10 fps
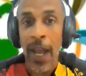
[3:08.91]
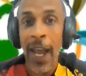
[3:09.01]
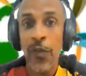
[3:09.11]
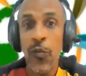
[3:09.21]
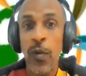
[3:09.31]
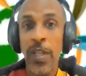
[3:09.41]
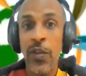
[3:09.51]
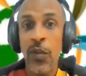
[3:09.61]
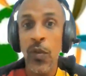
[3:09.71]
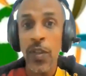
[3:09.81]
and
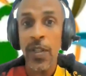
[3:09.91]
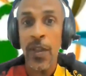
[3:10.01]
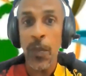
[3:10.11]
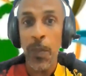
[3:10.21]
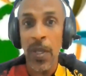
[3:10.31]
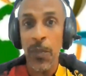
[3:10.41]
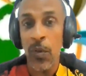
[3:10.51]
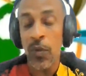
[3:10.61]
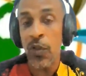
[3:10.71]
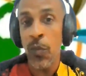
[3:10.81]
reduce the
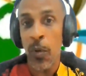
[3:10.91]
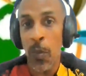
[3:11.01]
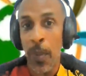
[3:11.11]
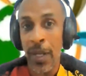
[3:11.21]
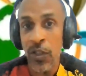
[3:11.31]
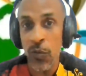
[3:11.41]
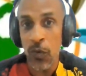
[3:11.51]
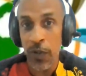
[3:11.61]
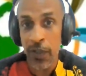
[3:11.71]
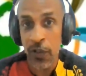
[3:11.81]
people to
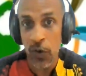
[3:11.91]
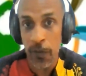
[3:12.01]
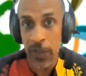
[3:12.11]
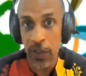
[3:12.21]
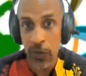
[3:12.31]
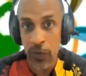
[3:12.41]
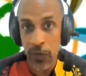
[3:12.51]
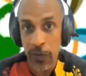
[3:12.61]
perpetual servitude.